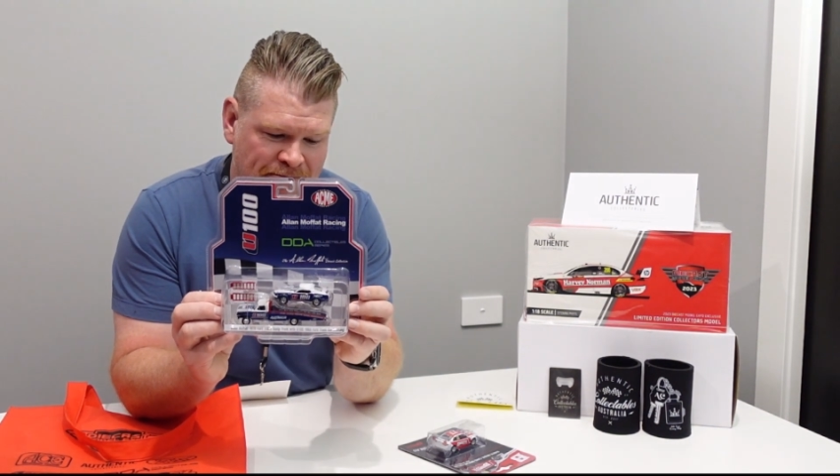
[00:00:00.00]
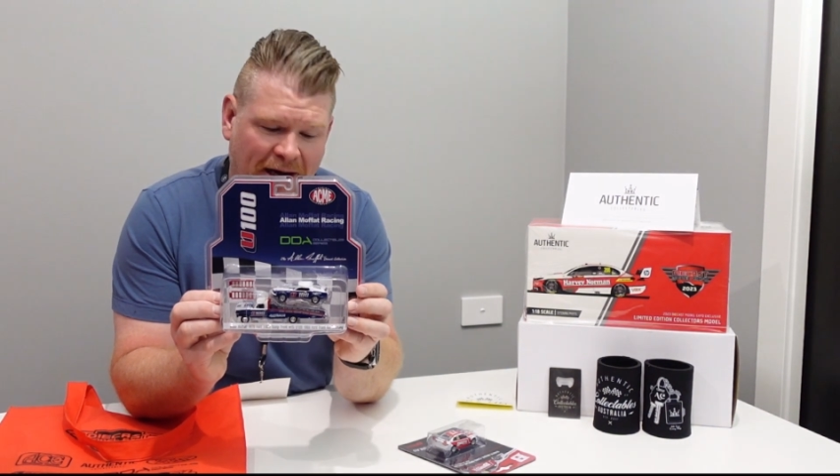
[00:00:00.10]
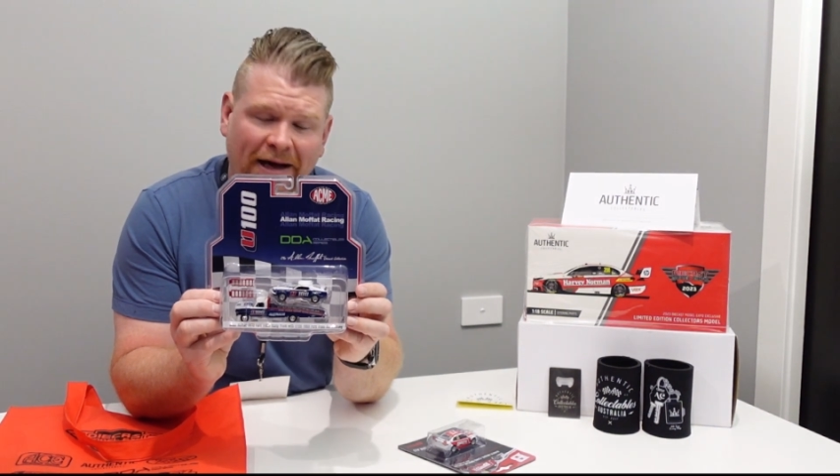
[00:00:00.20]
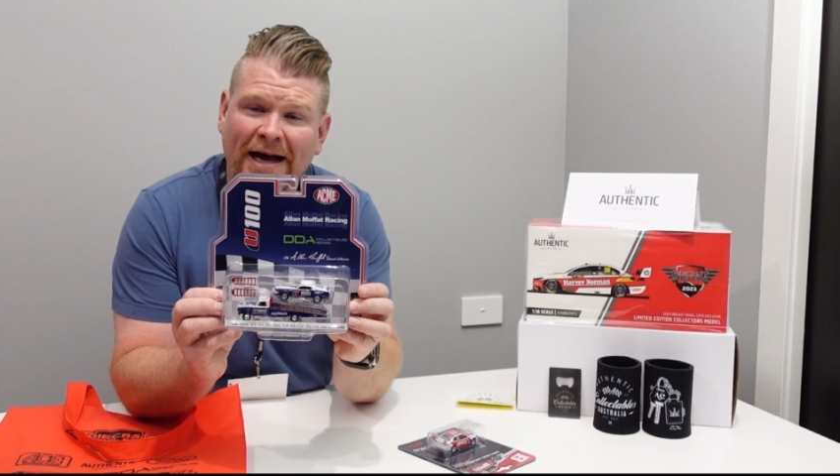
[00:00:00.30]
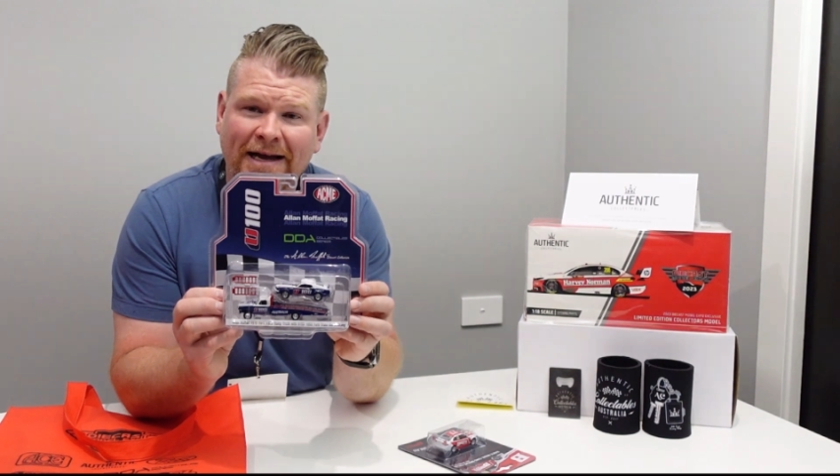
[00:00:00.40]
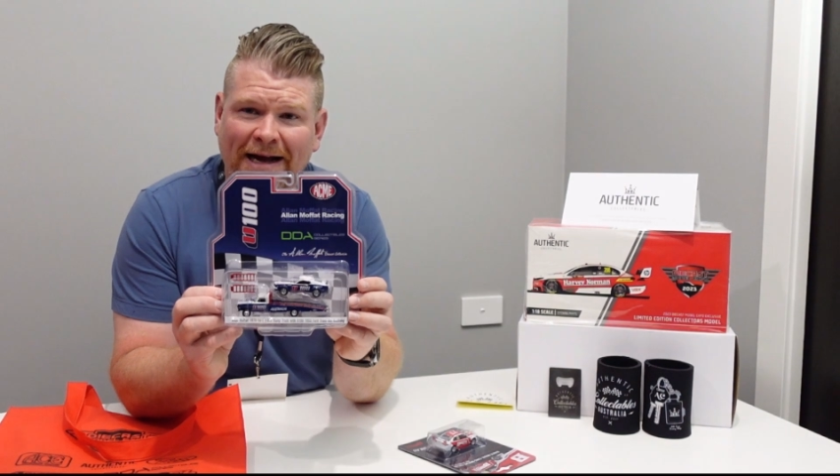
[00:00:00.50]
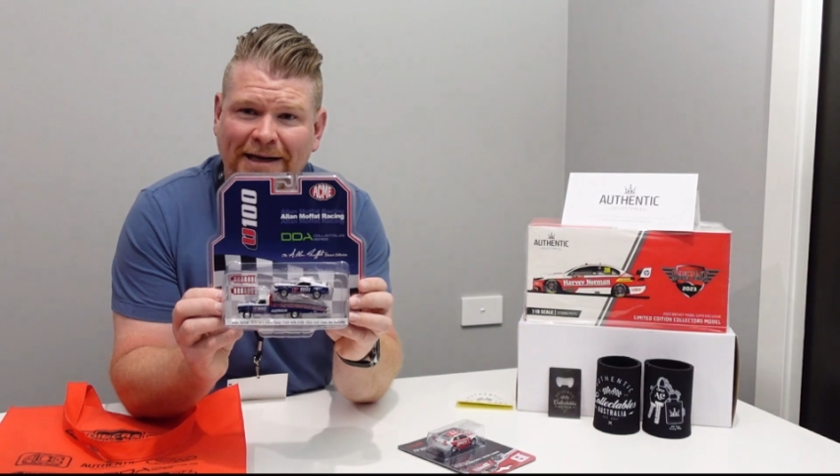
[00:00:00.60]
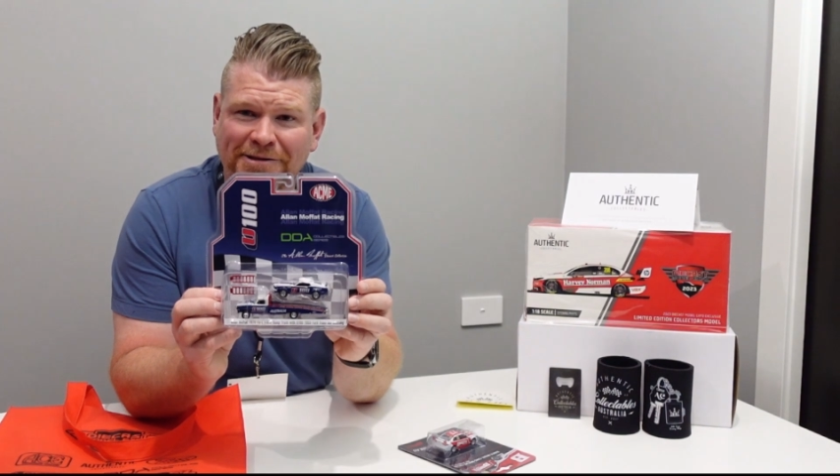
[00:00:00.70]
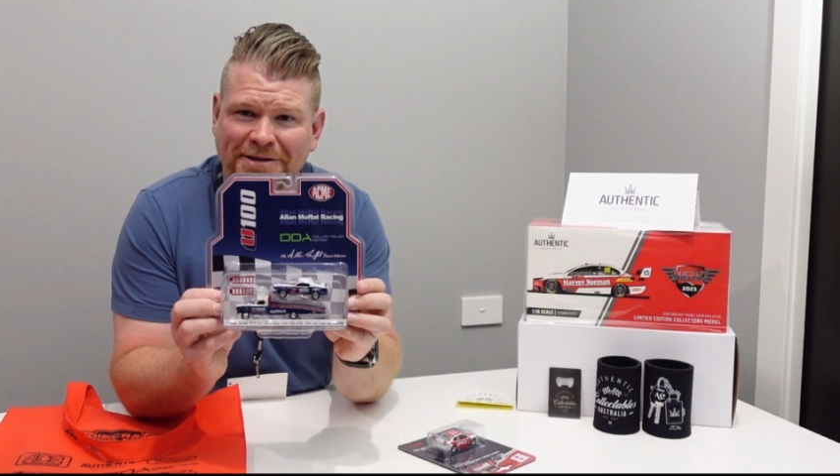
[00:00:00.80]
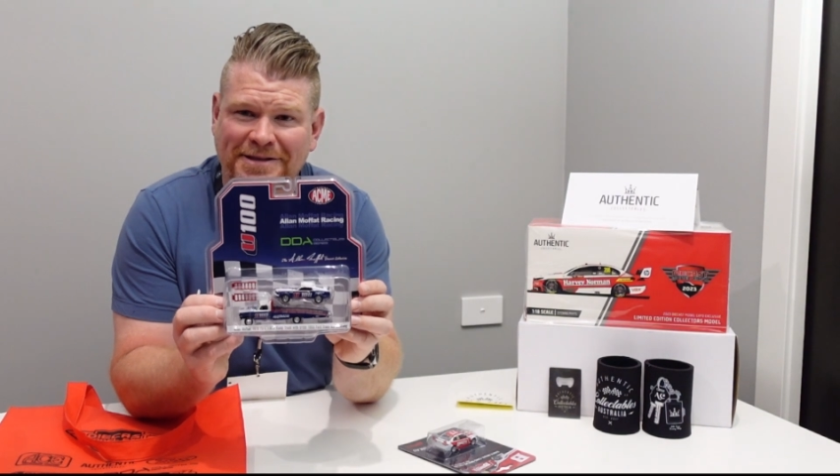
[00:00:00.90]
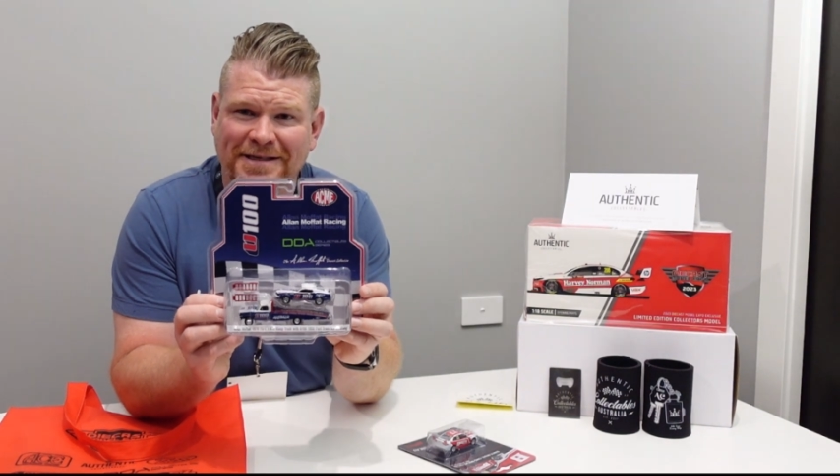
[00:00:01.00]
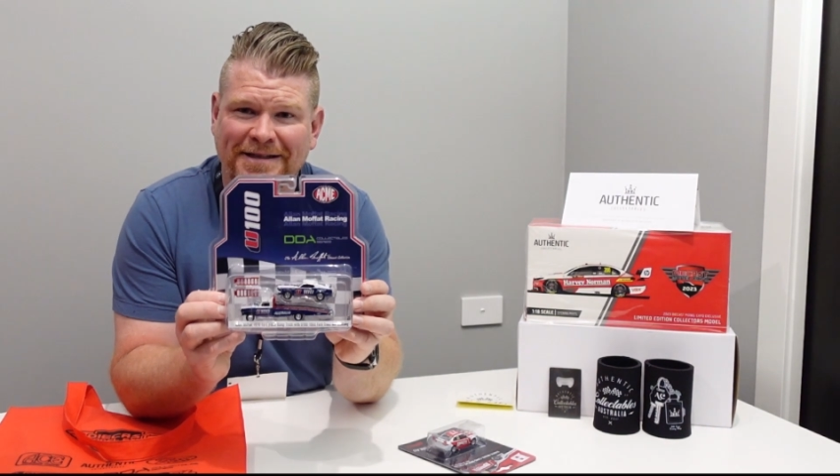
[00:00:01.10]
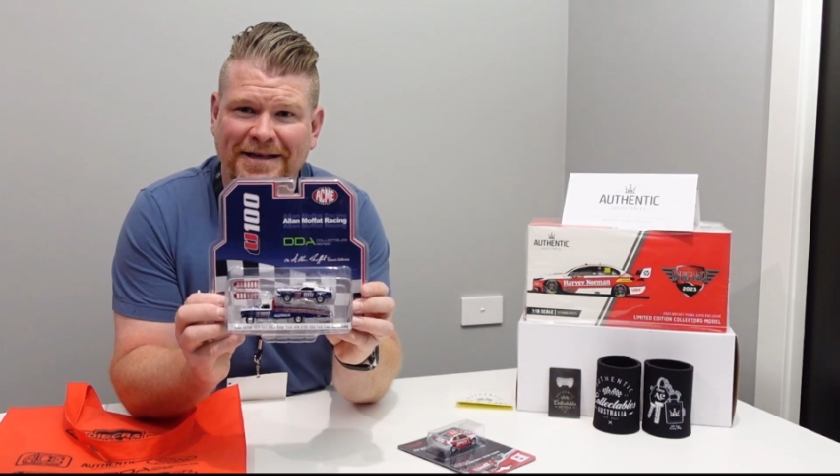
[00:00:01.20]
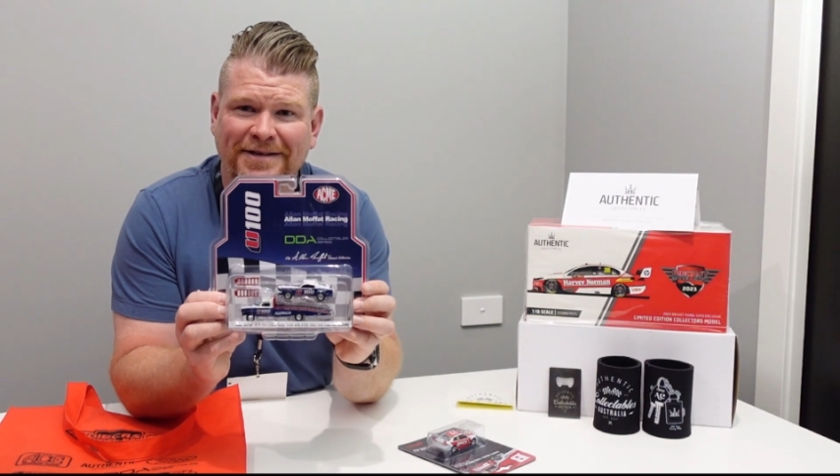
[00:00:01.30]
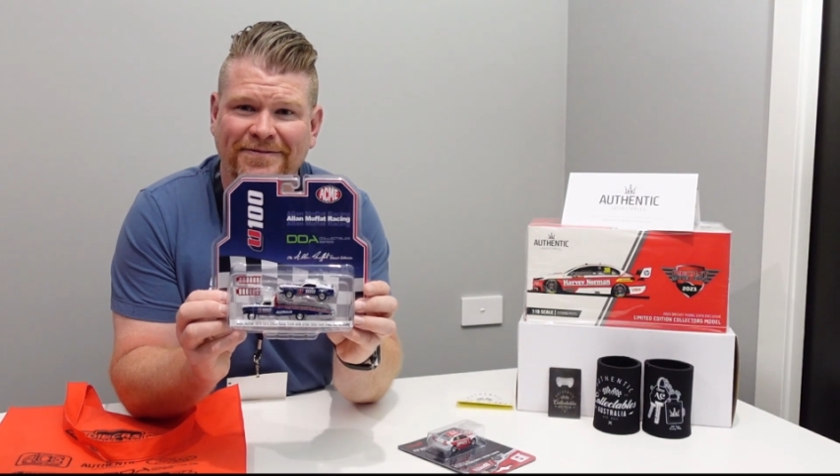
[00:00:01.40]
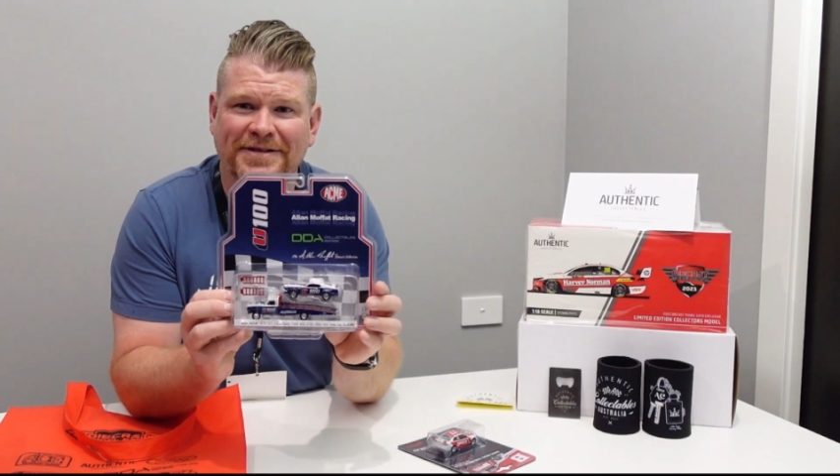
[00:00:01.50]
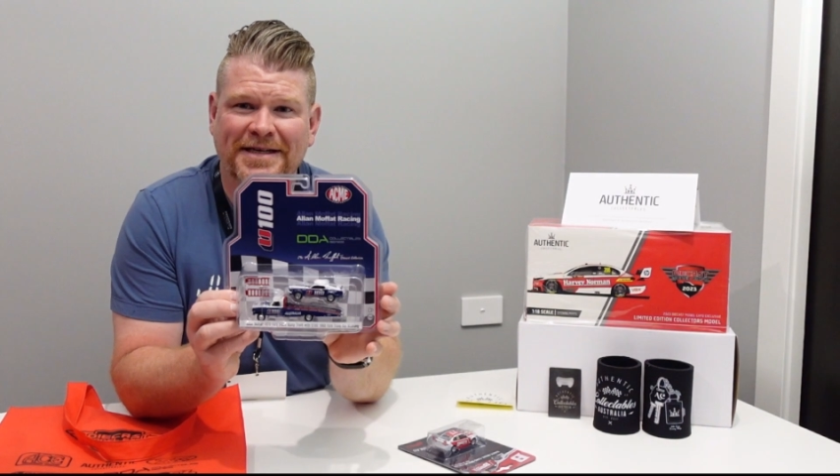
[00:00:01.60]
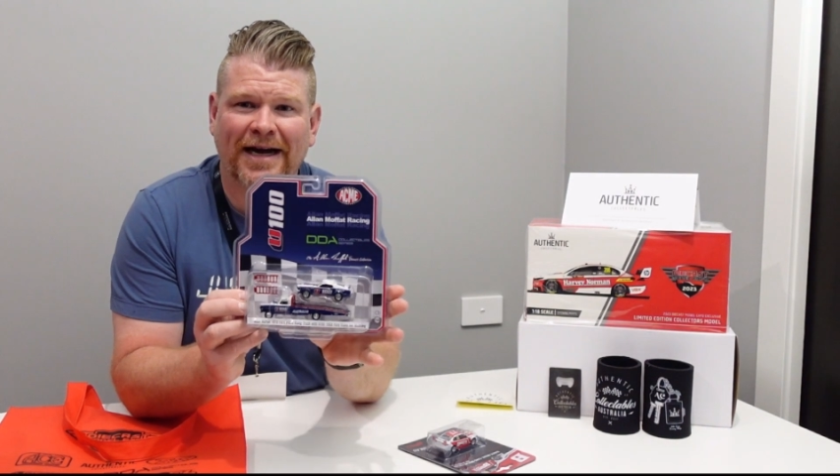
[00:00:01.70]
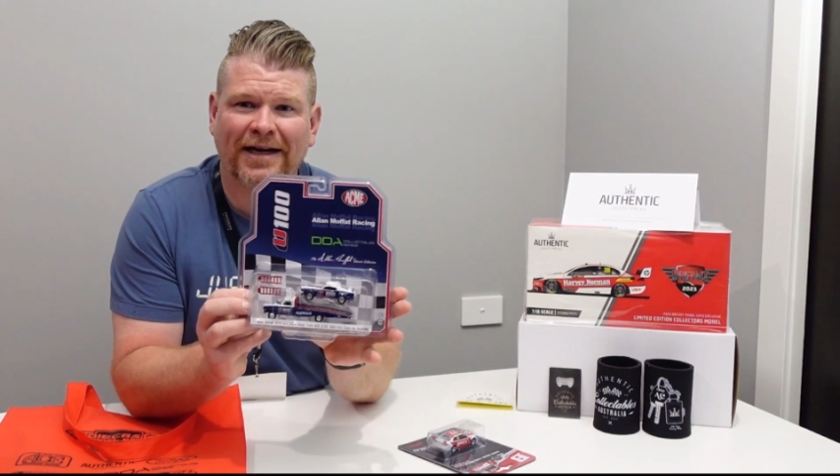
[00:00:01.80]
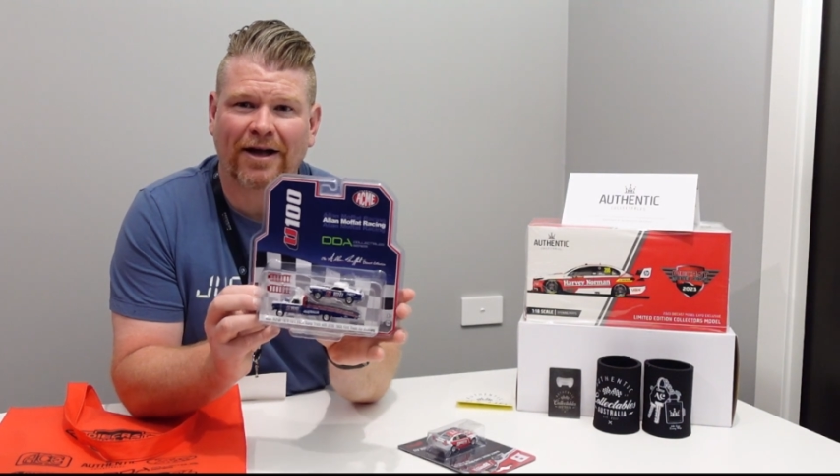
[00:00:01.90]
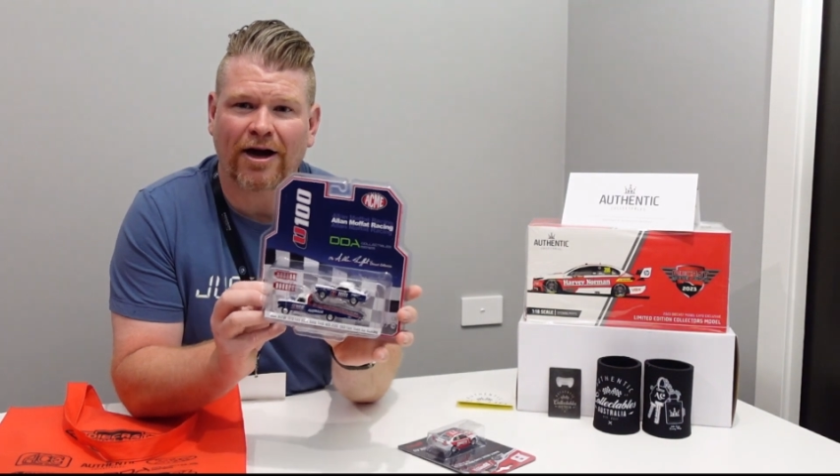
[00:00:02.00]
I had actually seen these for sale.